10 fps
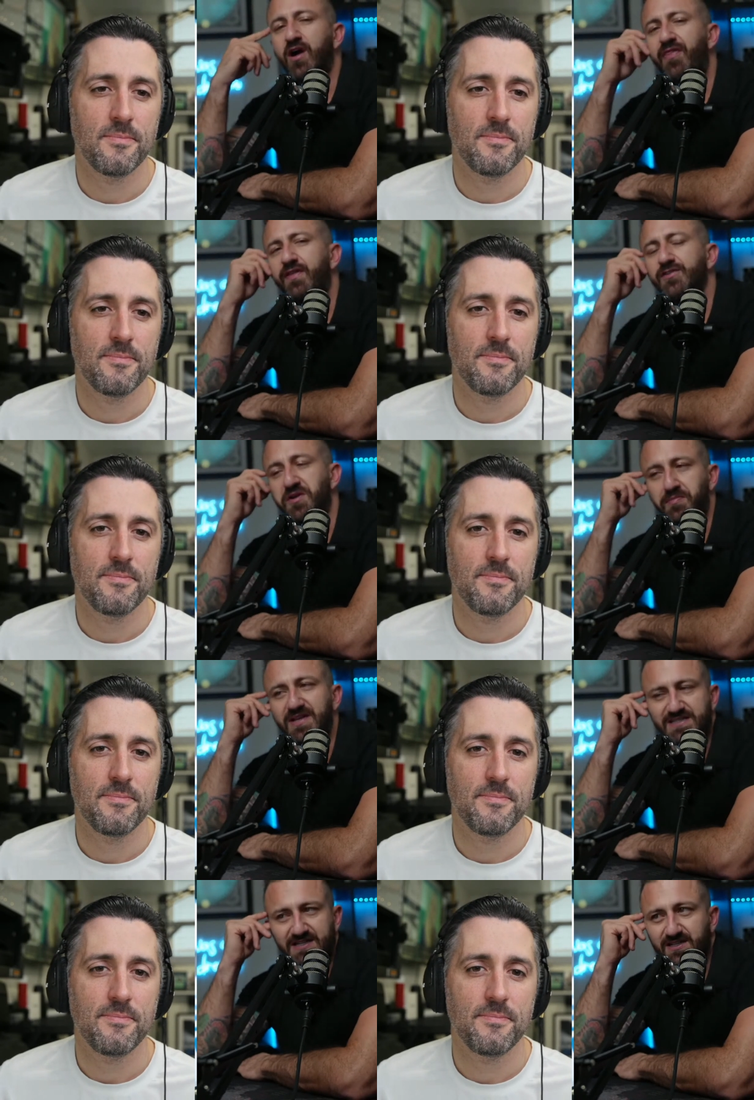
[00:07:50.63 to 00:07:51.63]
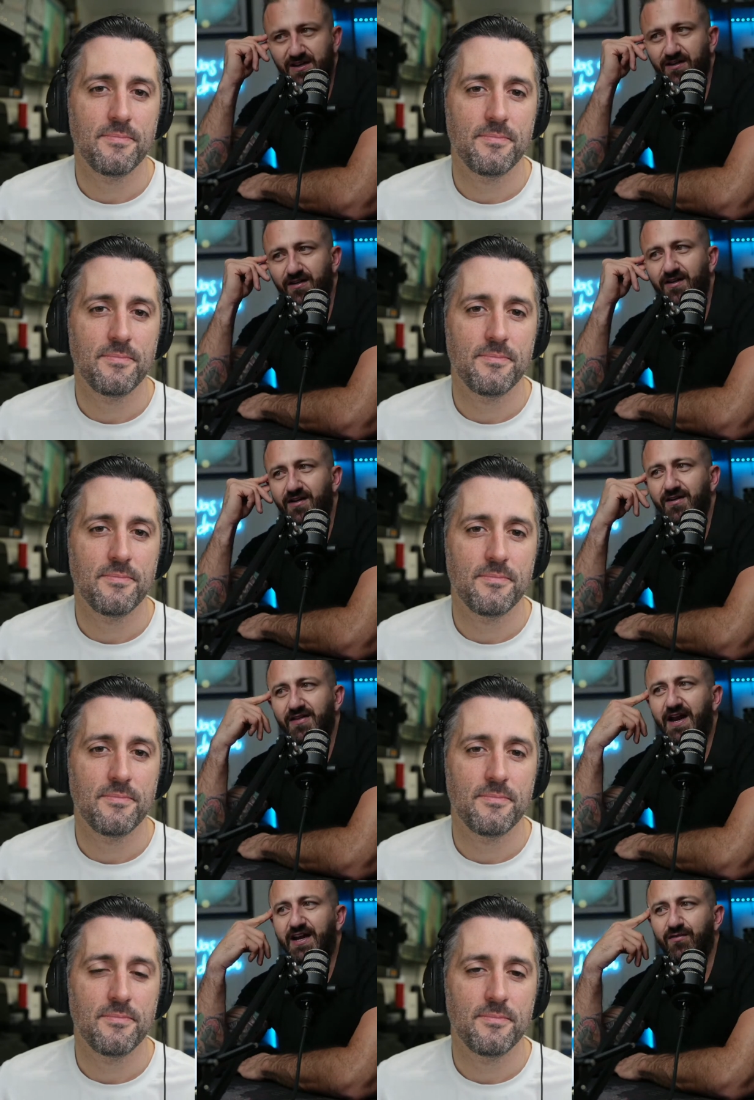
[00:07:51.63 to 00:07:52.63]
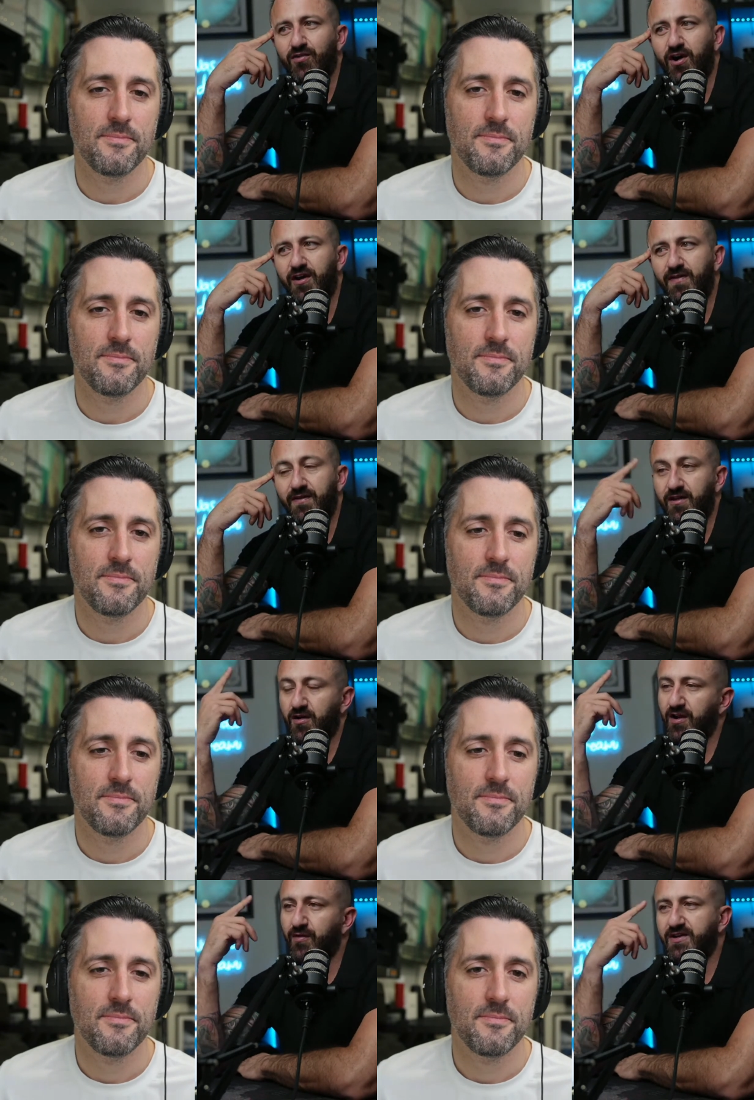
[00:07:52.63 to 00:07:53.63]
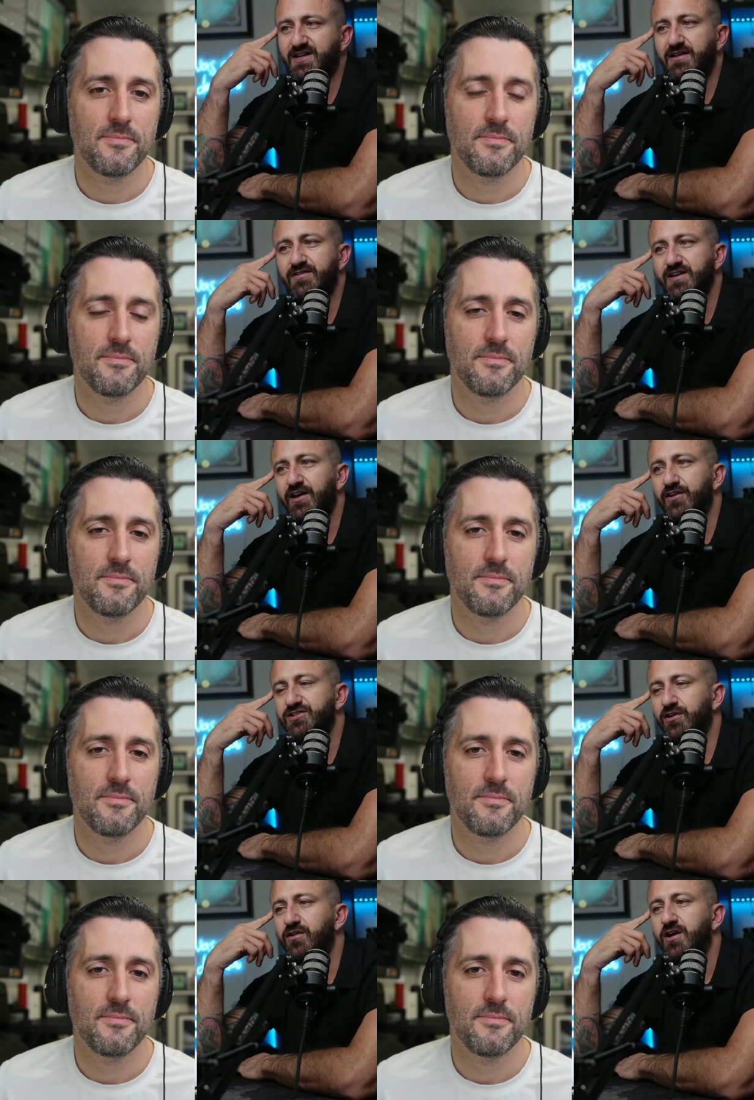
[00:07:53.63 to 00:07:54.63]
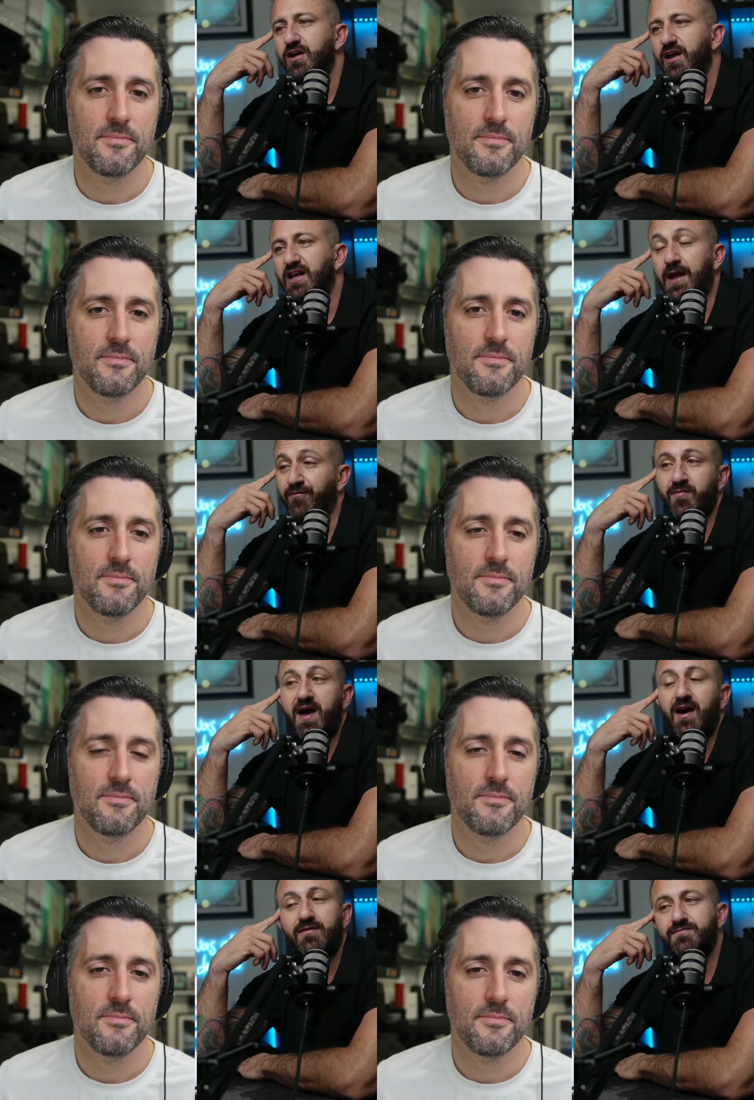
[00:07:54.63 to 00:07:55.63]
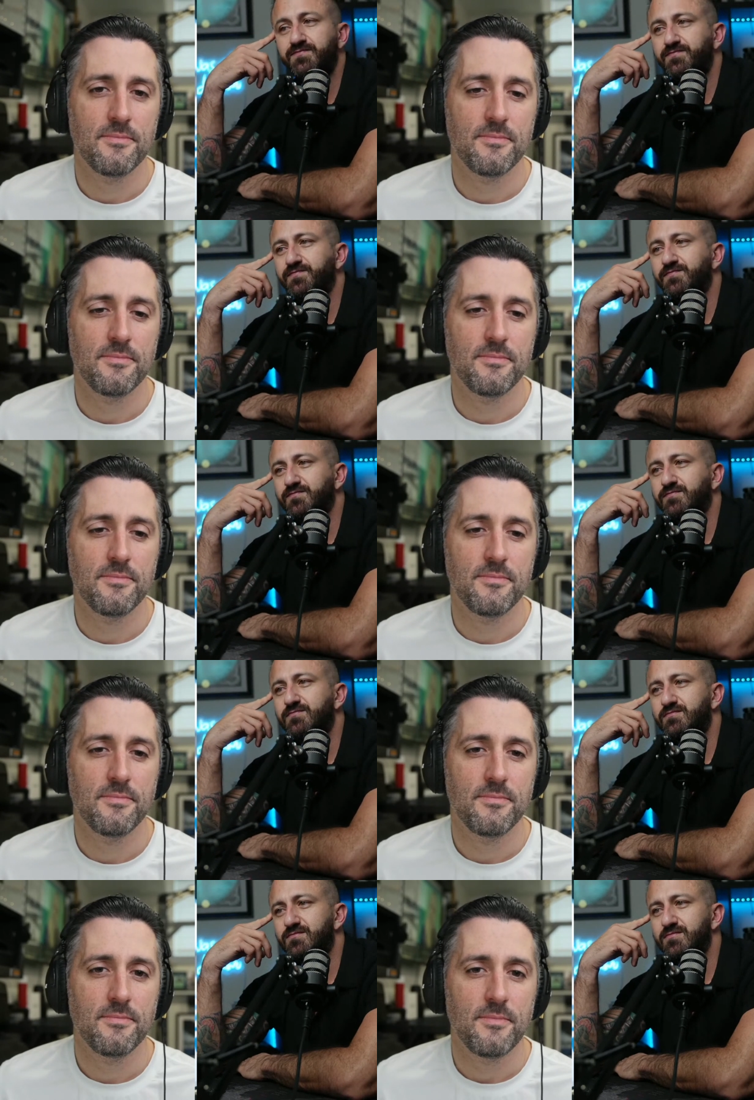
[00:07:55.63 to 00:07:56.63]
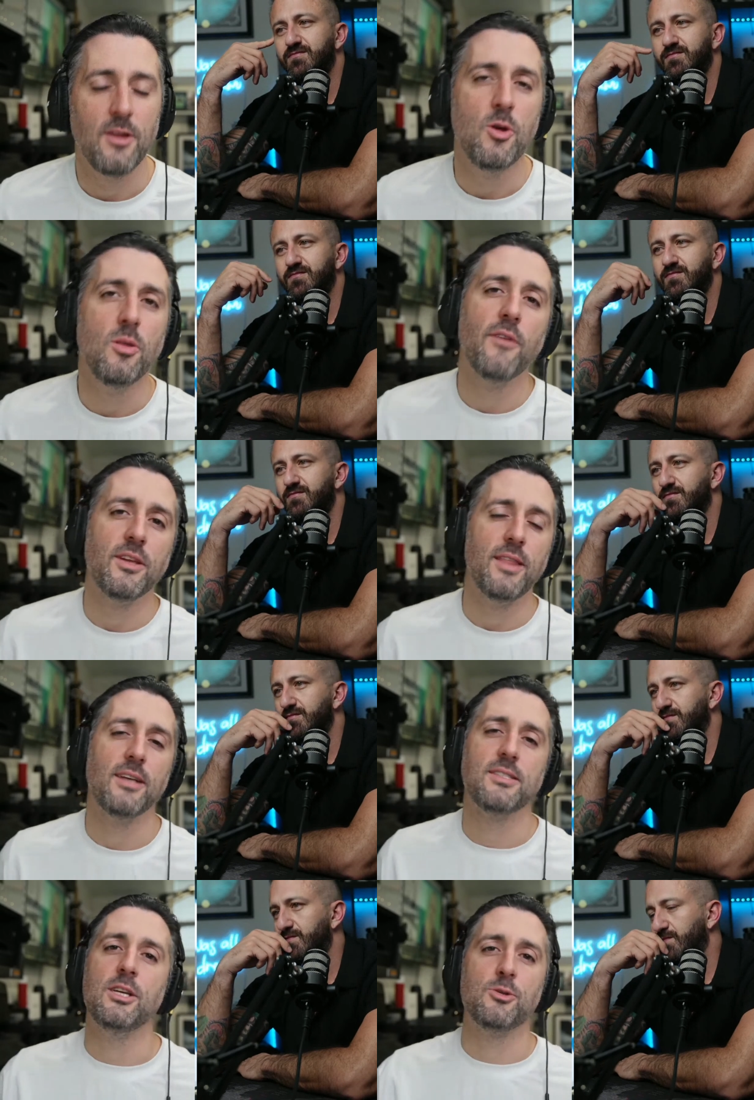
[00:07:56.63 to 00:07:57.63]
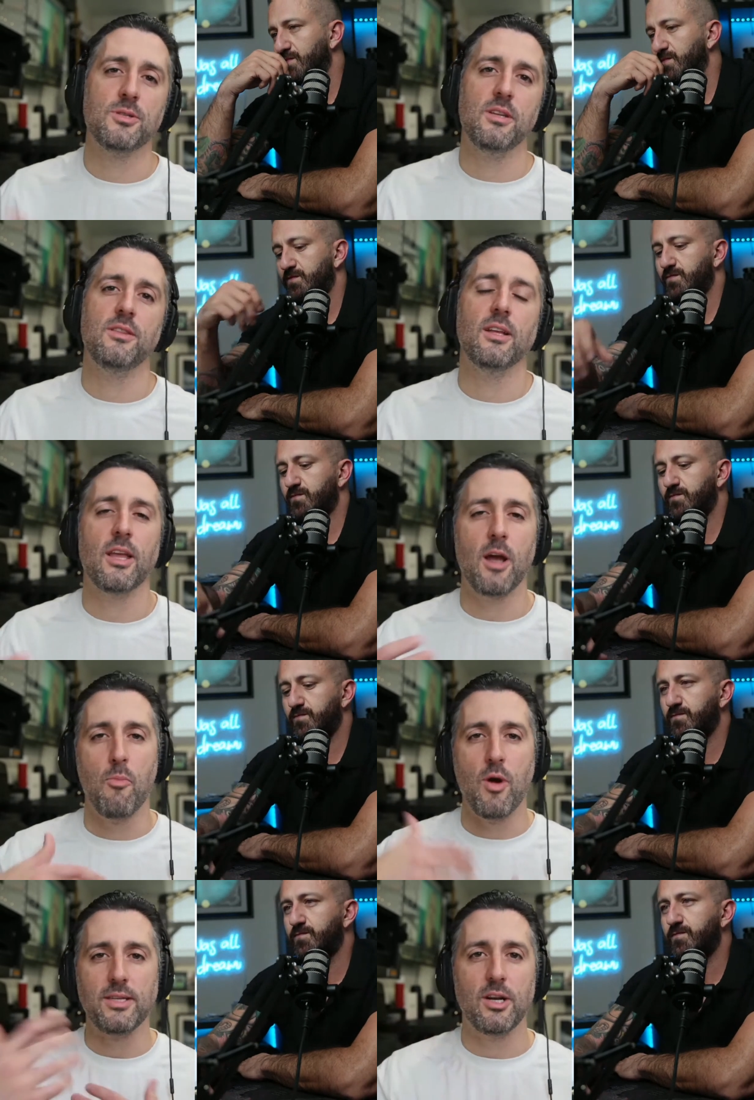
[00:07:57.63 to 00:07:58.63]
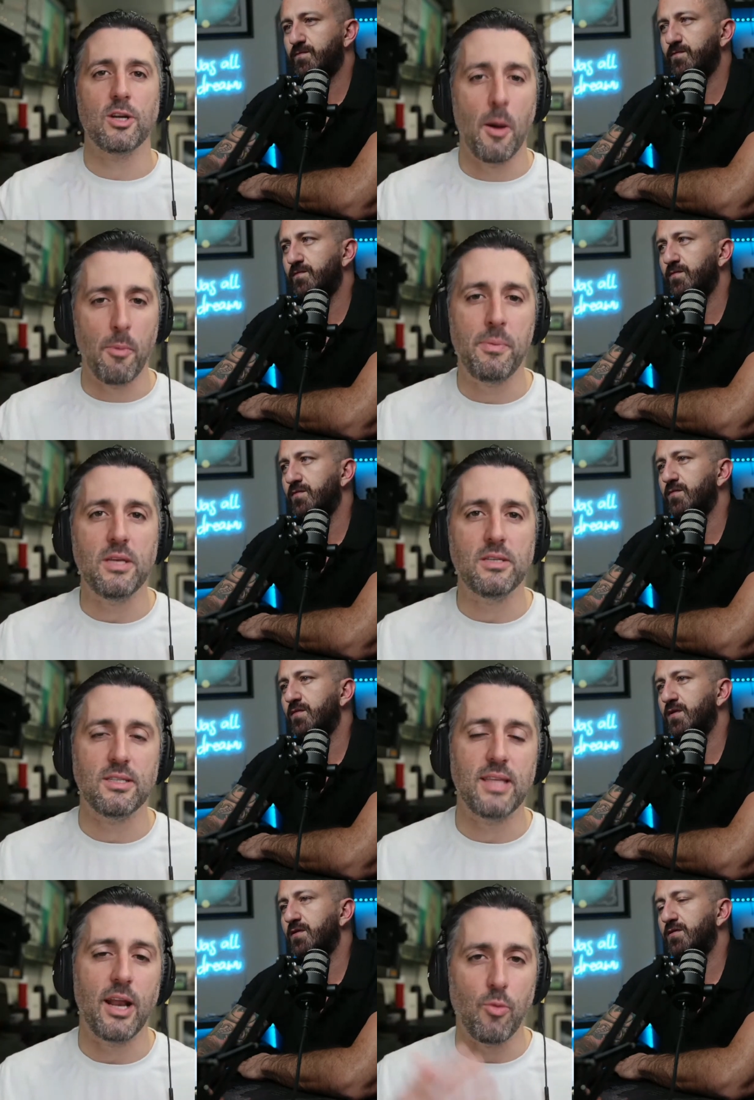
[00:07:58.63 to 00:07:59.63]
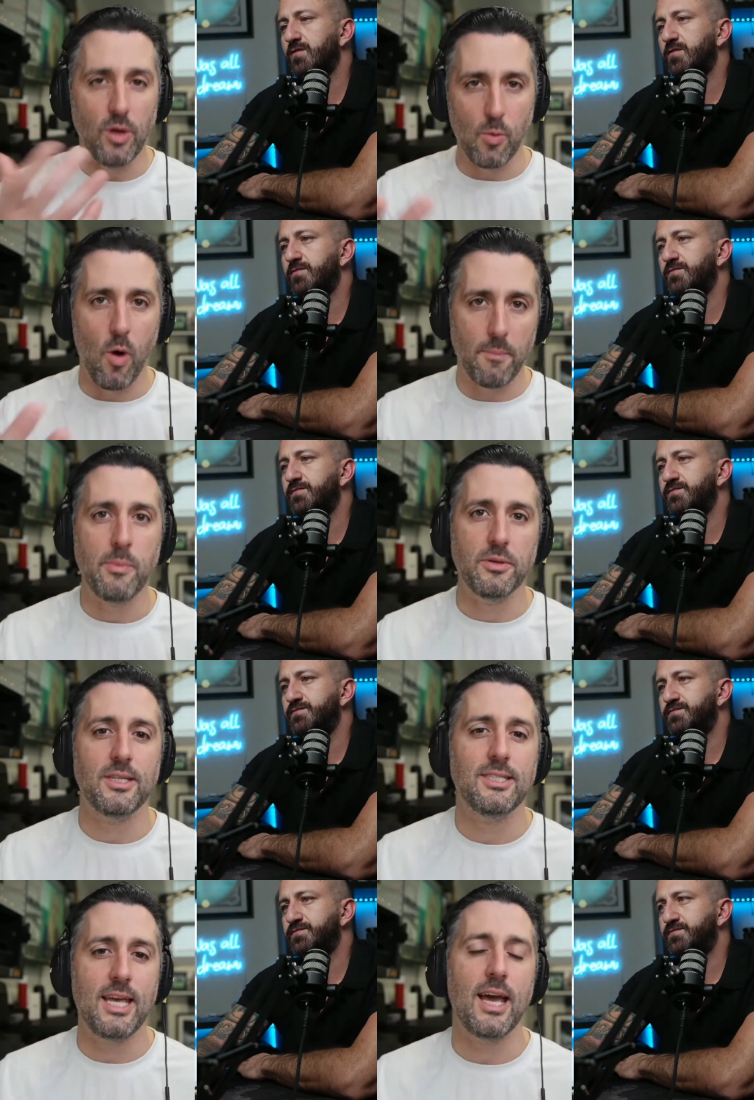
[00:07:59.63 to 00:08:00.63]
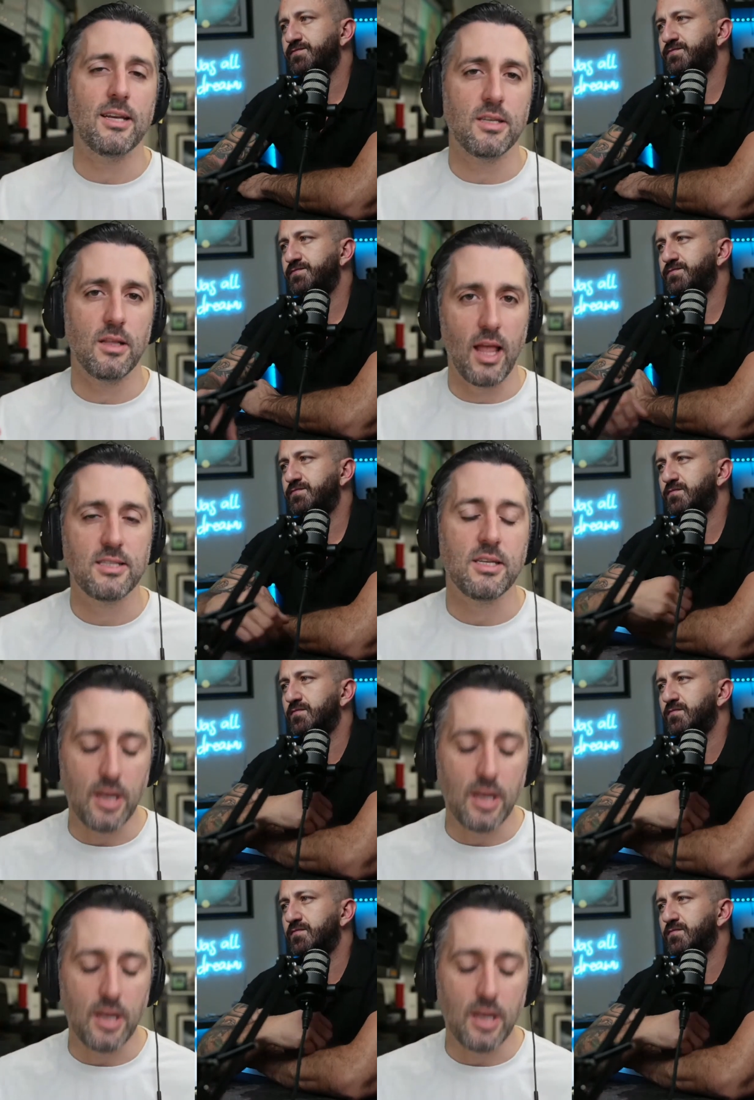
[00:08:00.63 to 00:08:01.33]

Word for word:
Speaker 1: I think there's a business here that I can run. And, you know, here we are ten years later. So it came from that.
Speaker 2: And you loved it. And that's the interesting thing. Like I'll break down a couple pieces that I really want people to take as a lesson.